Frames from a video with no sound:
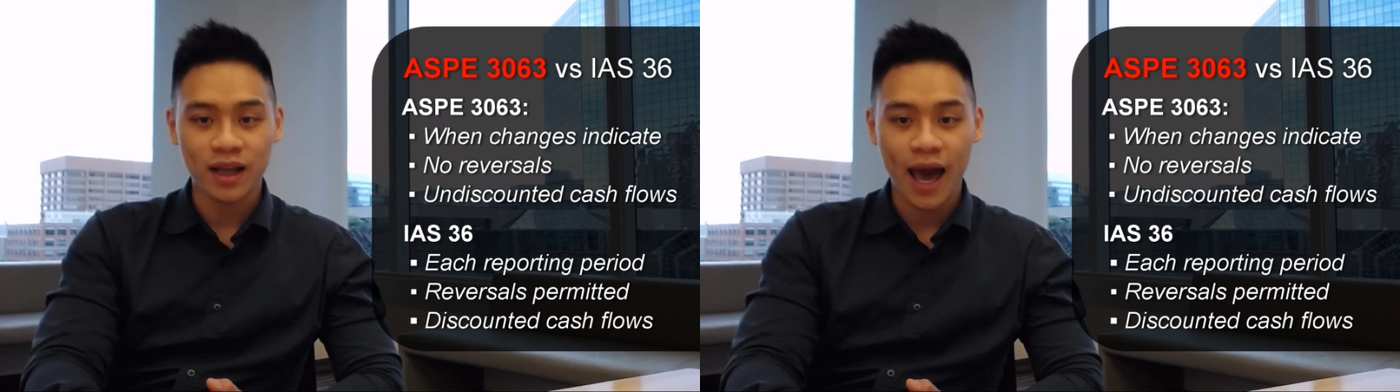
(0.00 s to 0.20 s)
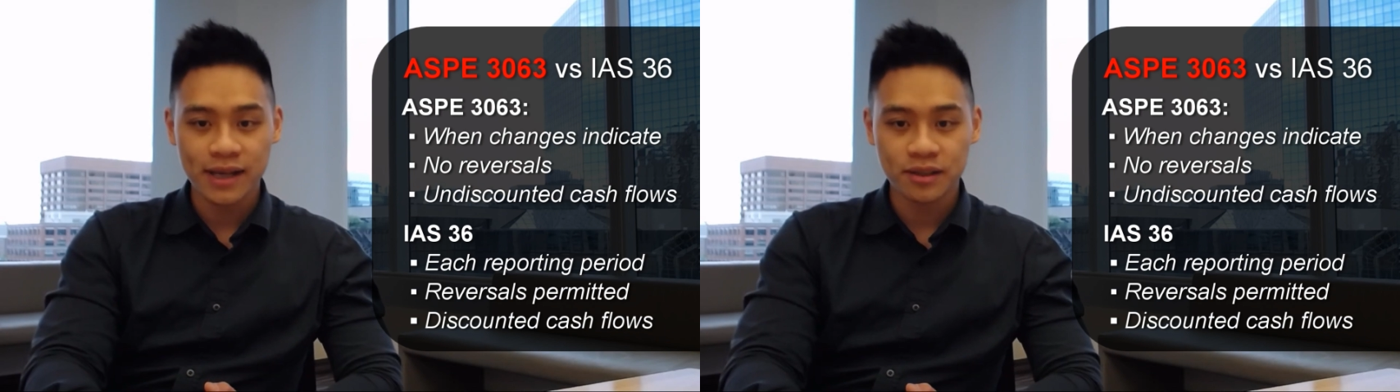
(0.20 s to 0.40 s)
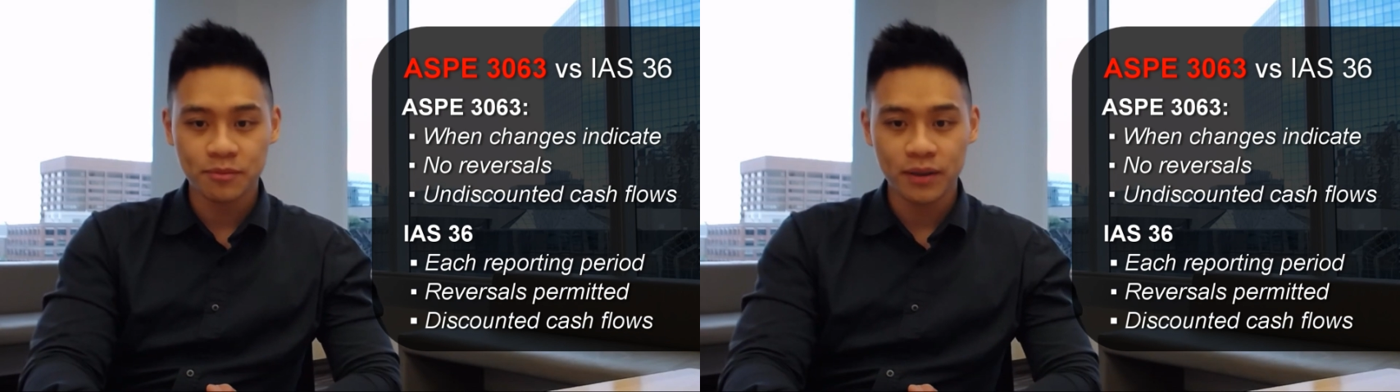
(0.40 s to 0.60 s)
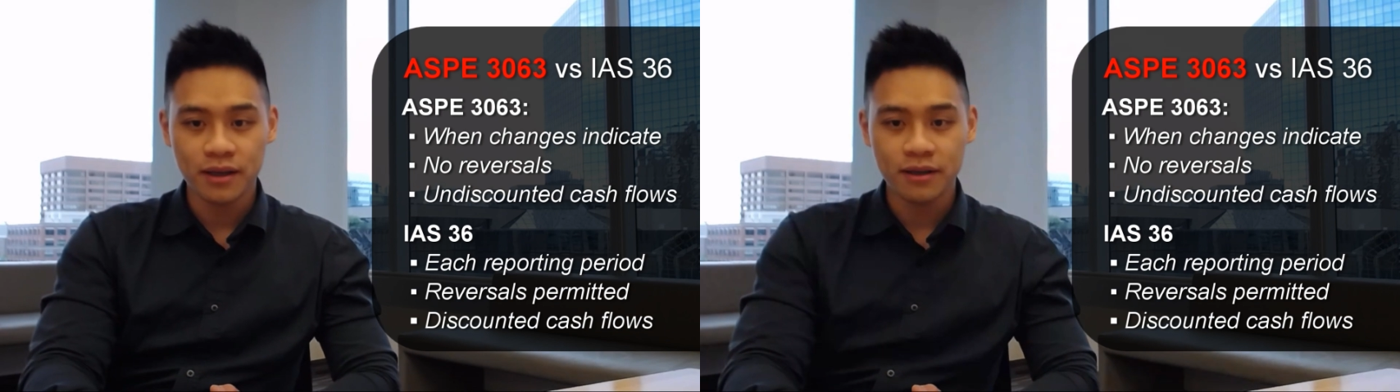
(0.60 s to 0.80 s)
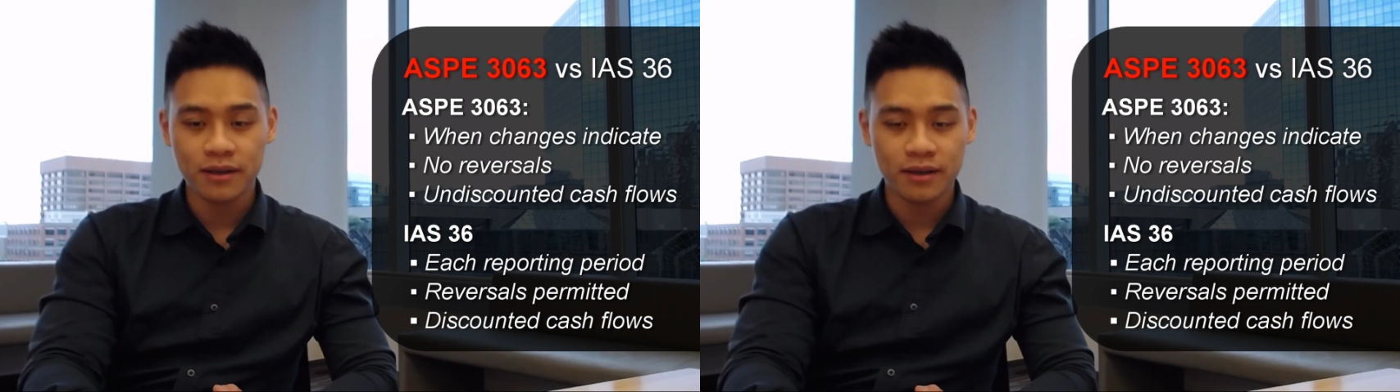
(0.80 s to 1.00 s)

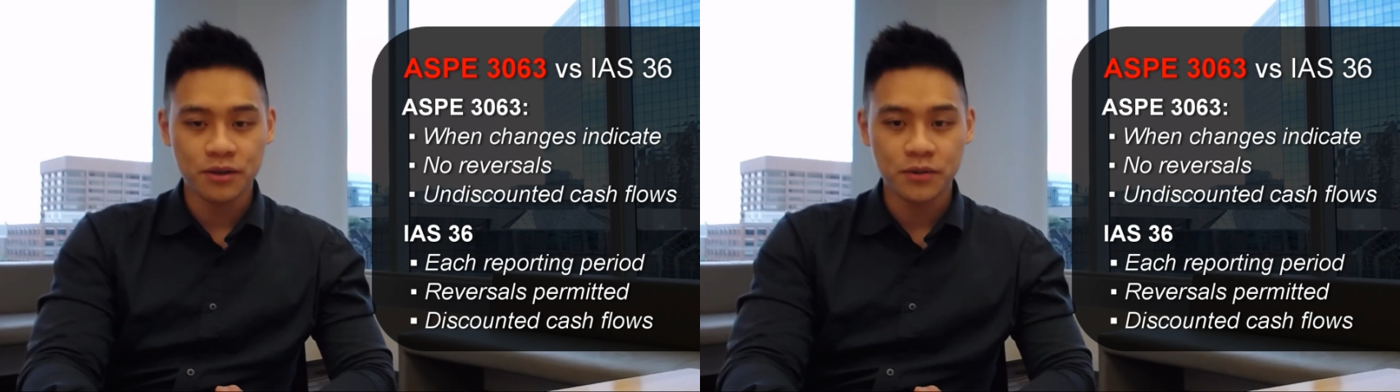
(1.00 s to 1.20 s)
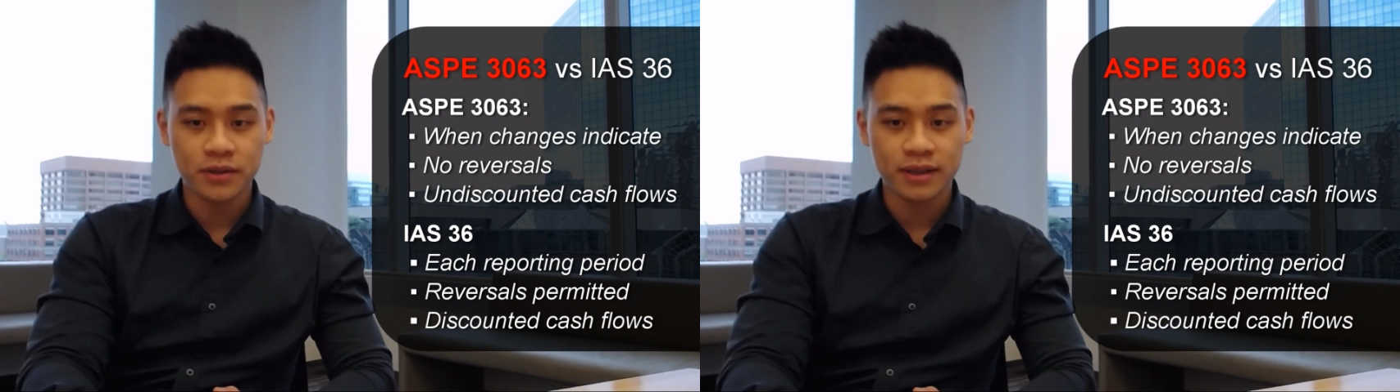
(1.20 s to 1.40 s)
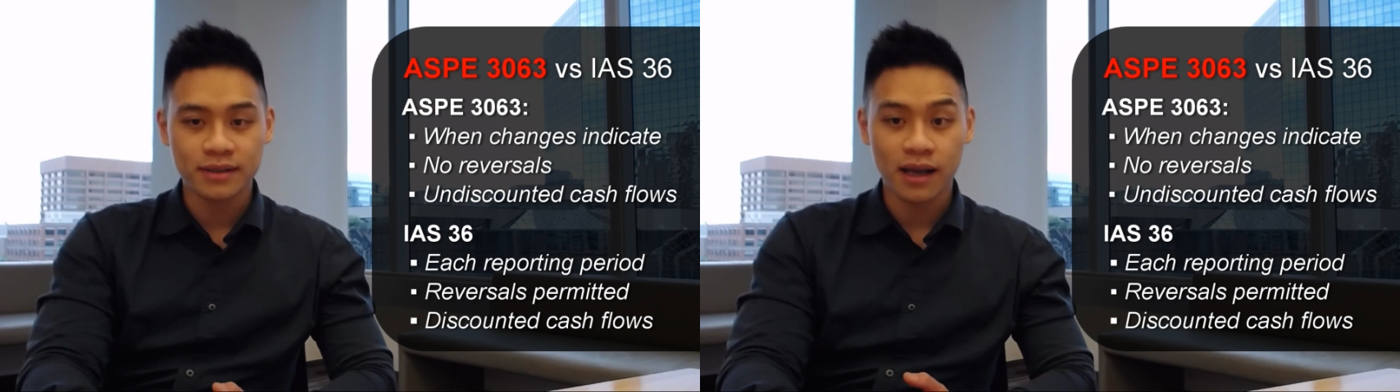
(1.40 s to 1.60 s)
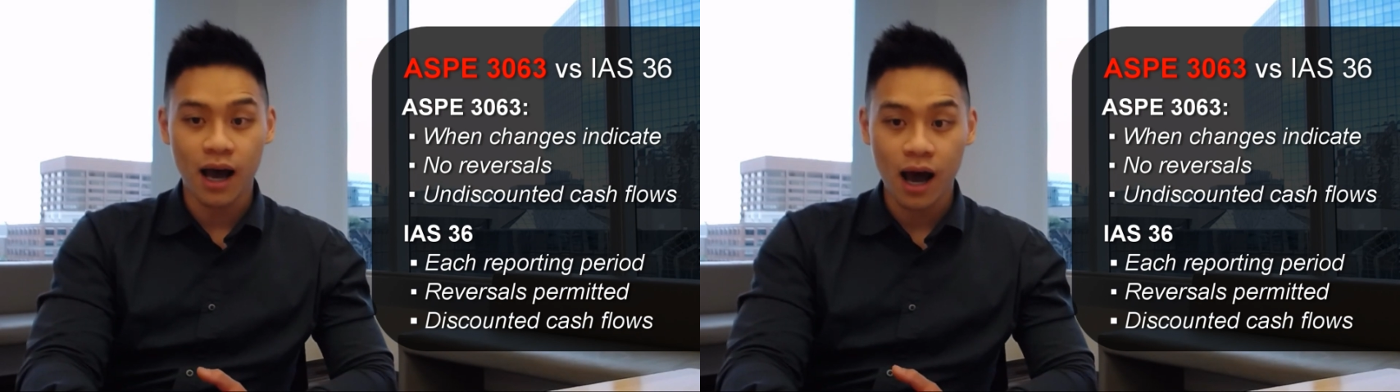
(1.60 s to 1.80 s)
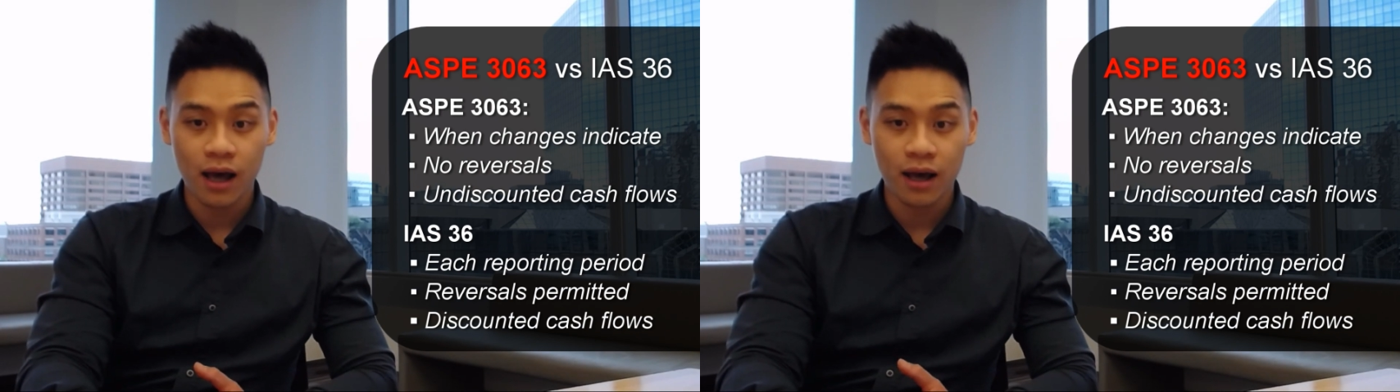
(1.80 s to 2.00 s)
ASPE uses
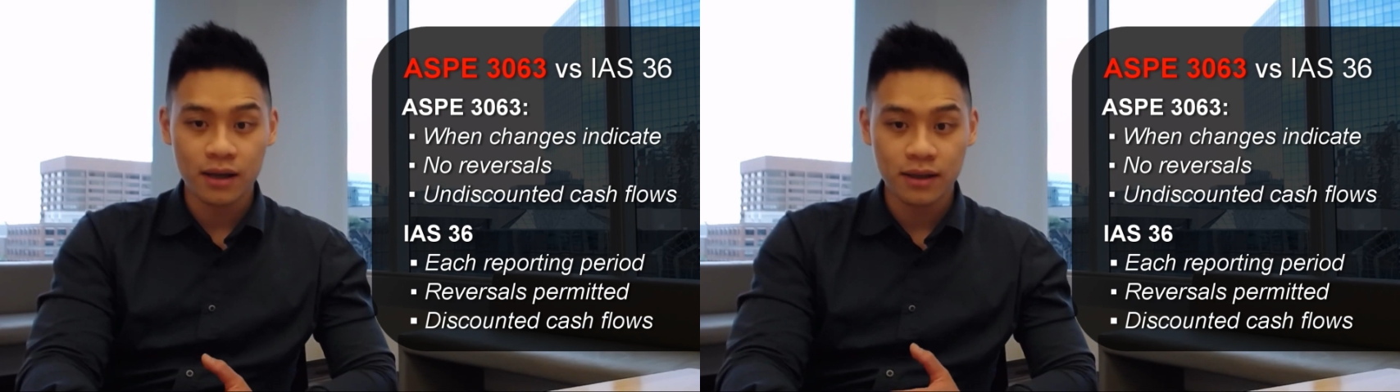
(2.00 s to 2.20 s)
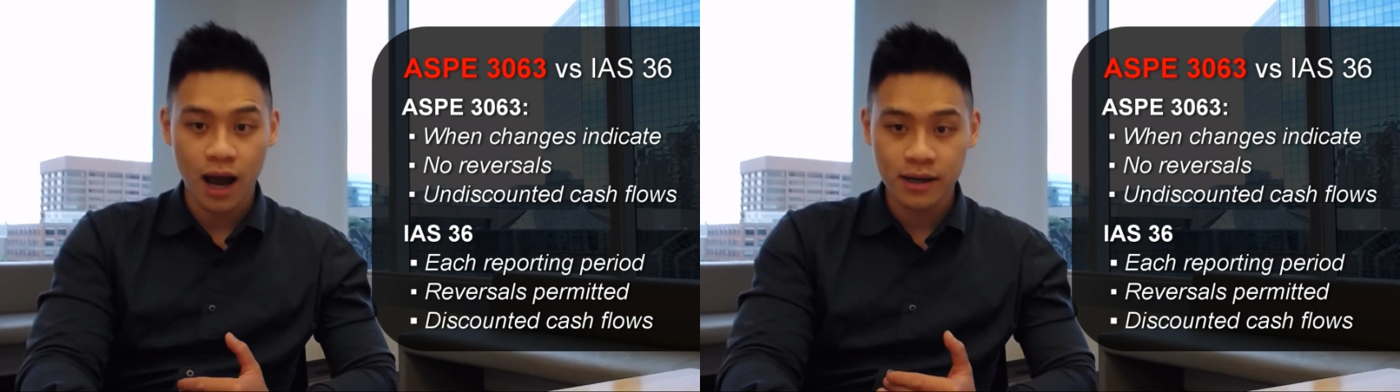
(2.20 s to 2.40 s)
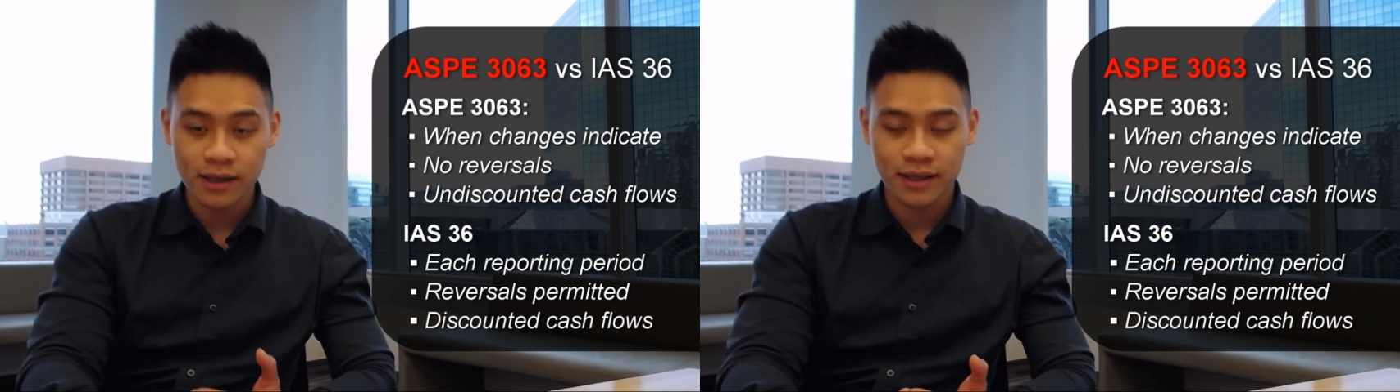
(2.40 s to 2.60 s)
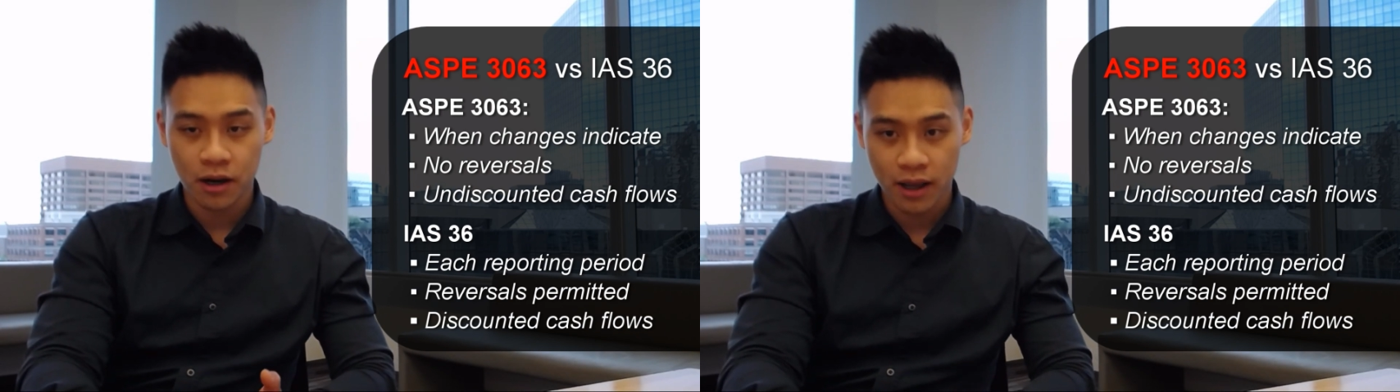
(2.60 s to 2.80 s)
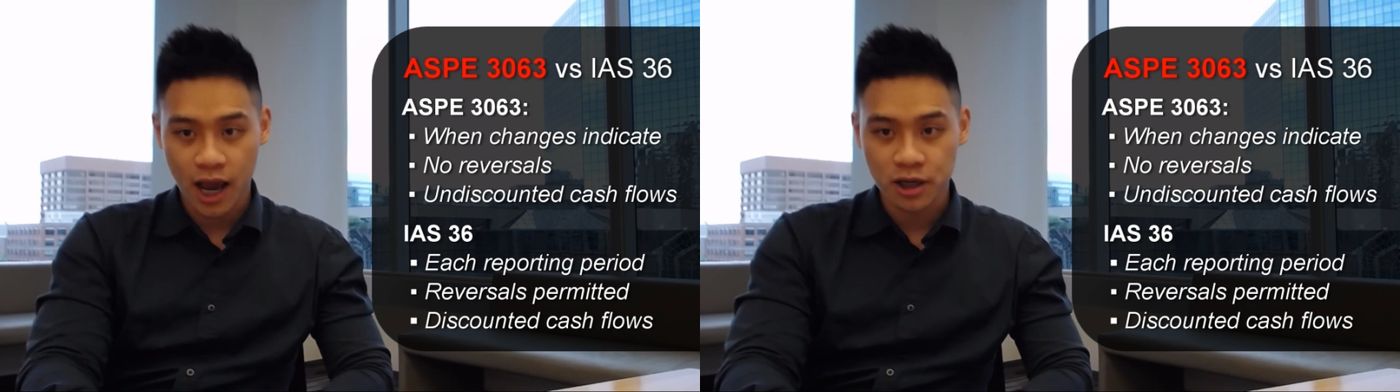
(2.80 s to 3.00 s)

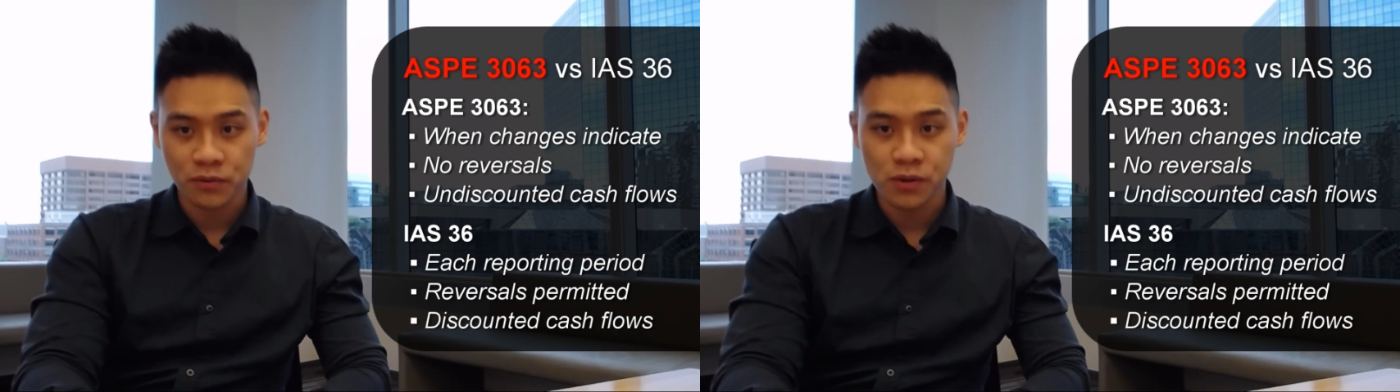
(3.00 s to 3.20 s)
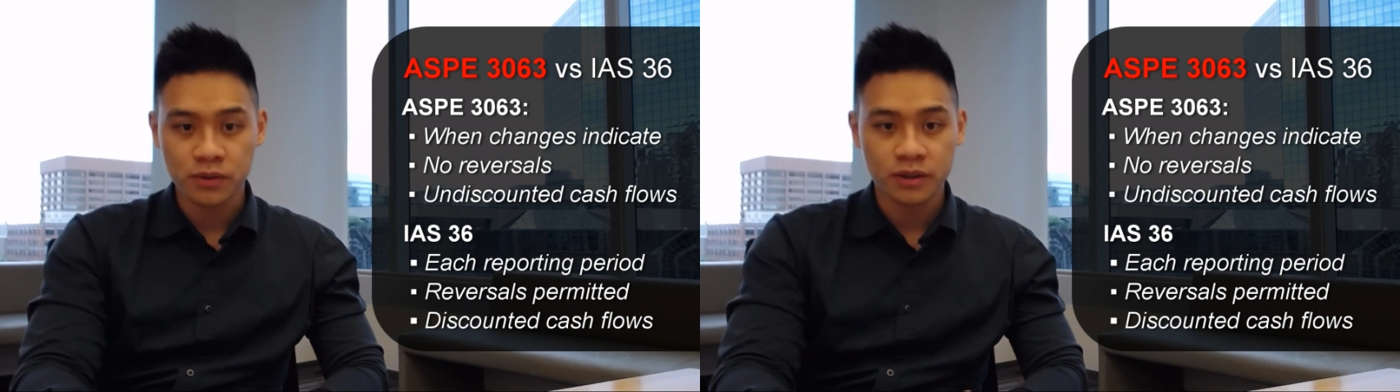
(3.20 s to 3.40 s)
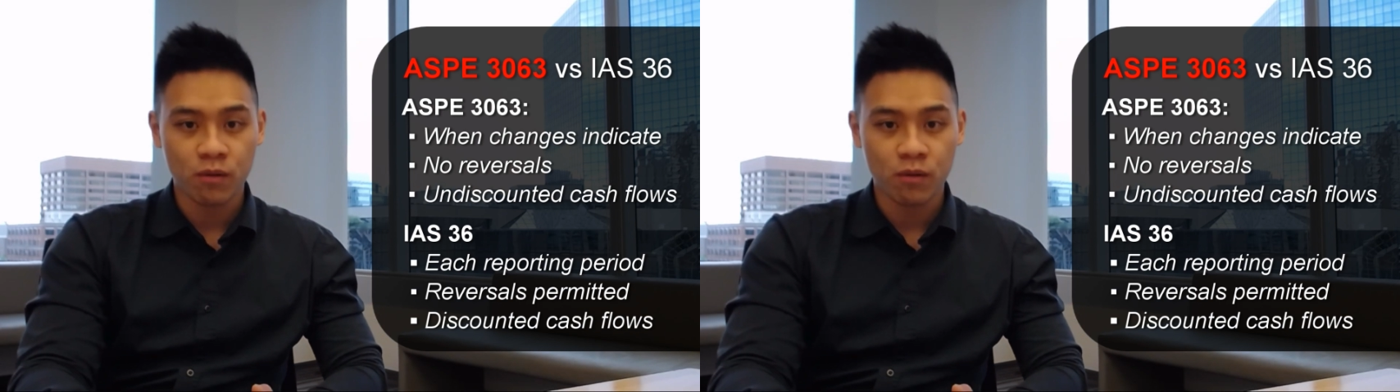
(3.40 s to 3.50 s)
undiscounted cash flows,